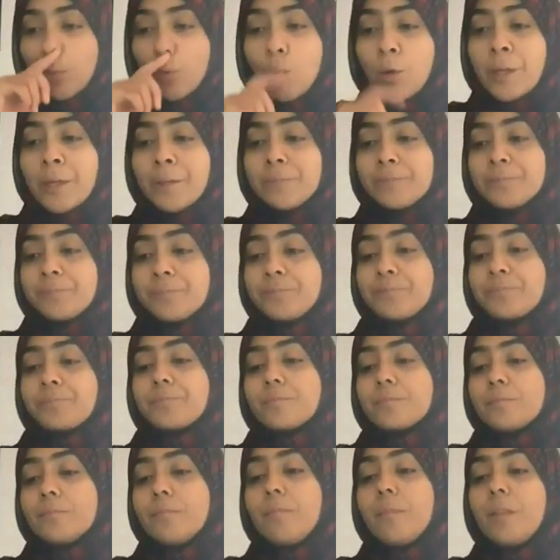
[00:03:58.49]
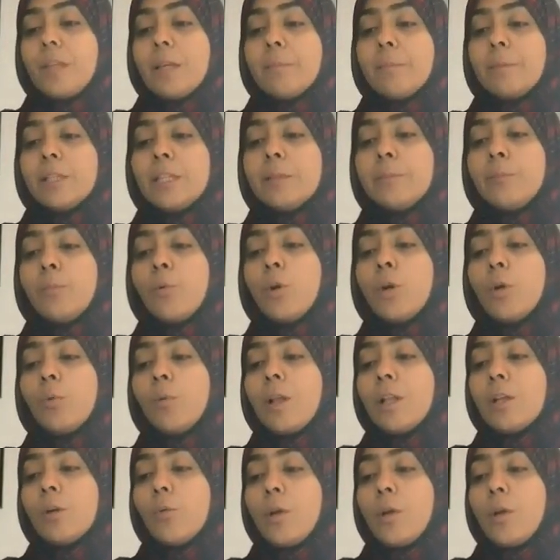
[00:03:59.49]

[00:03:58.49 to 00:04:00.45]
boy, but the boy, while